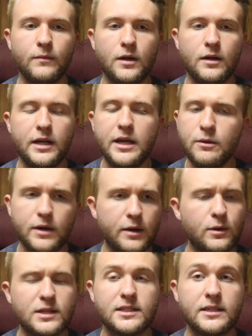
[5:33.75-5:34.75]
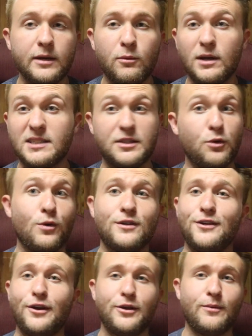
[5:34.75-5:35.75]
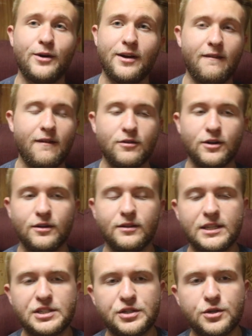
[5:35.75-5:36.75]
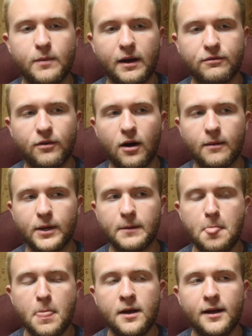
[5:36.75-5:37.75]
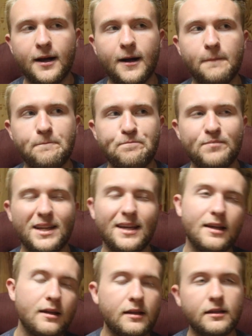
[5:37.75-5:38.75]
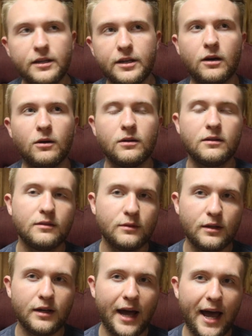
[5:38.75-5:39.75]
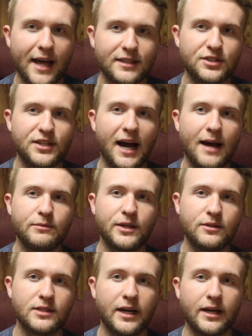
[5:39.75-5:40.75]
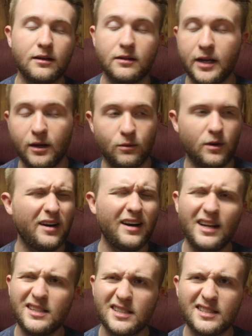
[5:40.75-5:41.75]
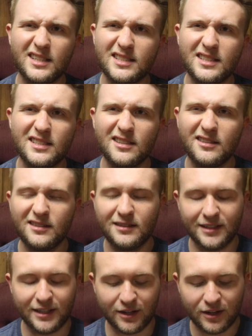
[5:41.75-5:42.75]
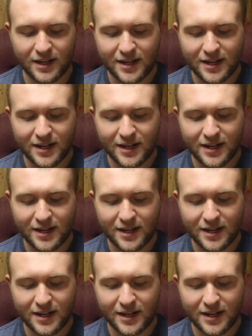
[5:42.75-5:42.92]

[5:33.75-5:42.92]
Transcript: It wasn't the worst audiobook I've ever listened to by far, but you know, at times I was like, okay, what did I just listen to? You know,